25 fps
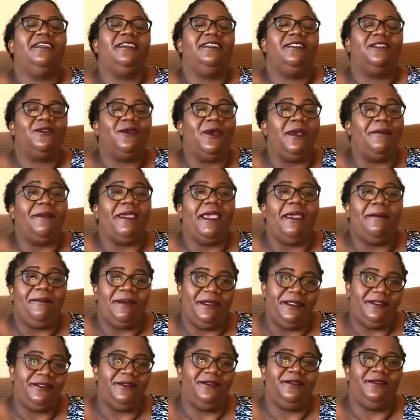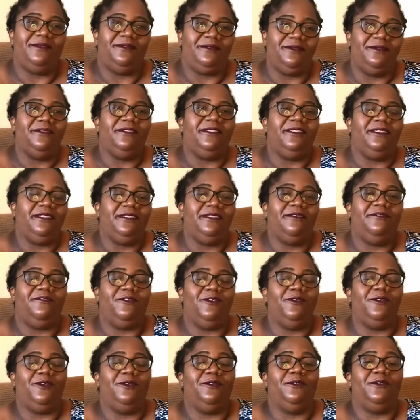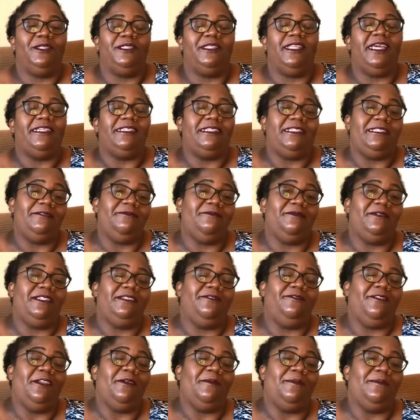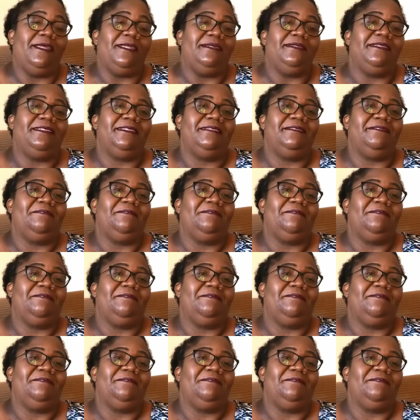So I'm happy with that development.